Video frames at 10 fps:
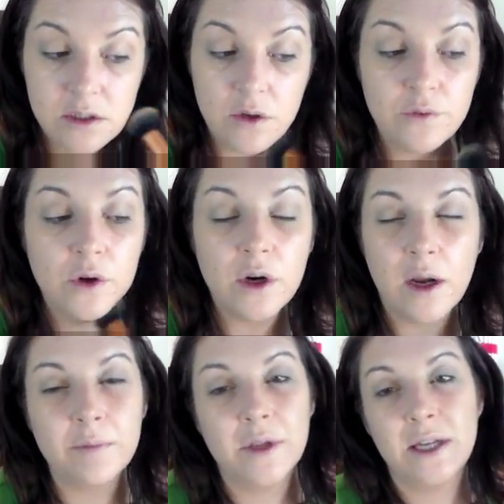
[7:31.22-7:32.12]
so
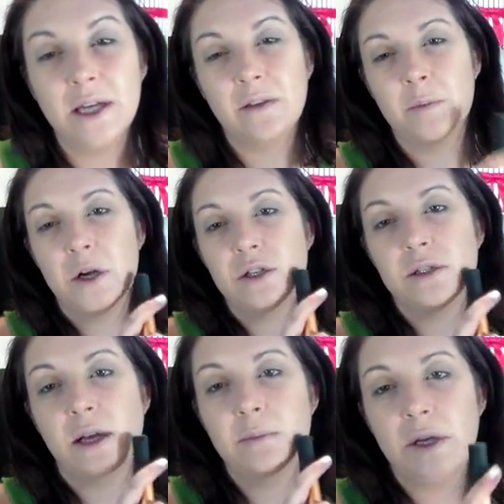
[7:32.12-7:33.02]
far I'm liking the brush
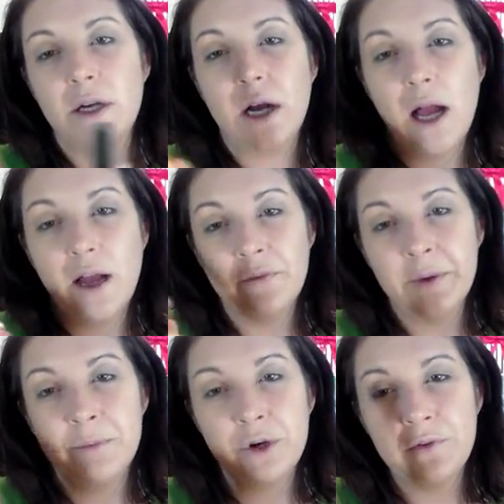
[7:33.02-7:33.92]
side better. I have
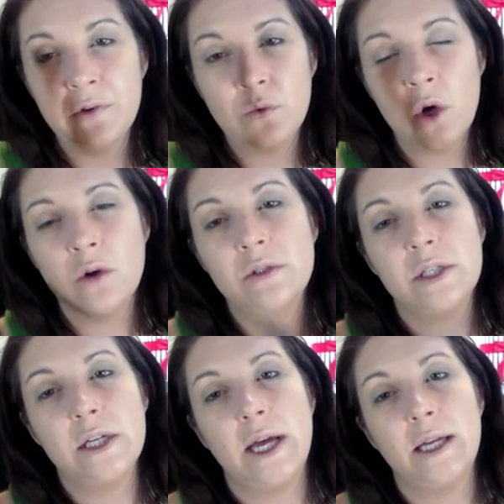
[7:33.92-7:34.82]
been proven wrong
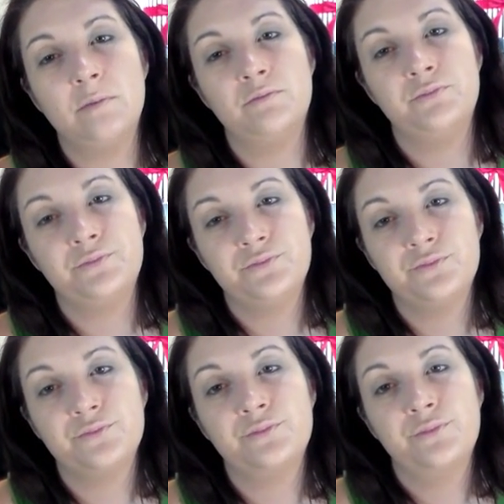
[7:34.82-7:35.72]
today
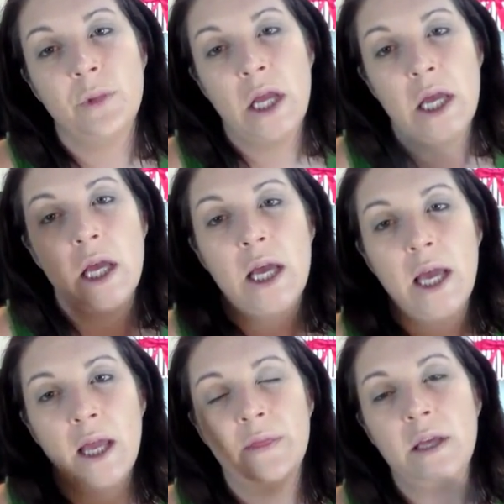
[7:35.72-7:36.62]

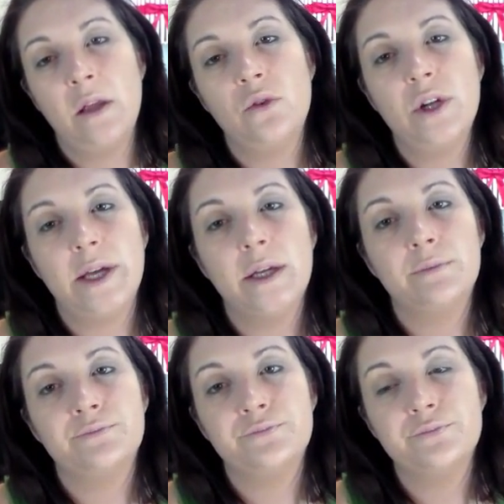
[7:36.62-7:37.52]
and the other day
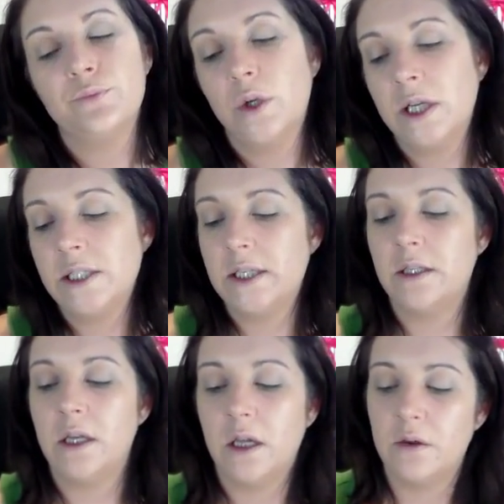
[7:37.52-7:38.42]
when I
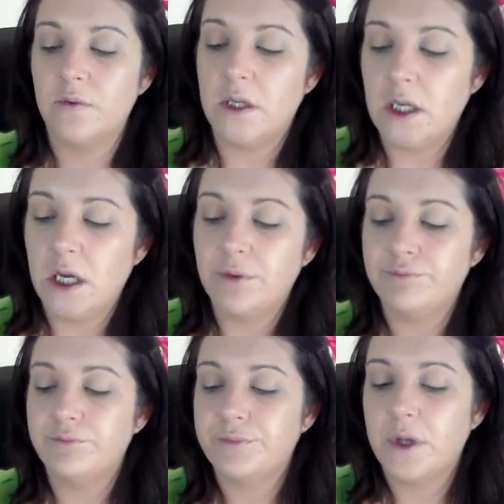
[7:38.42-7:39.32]
did the other video.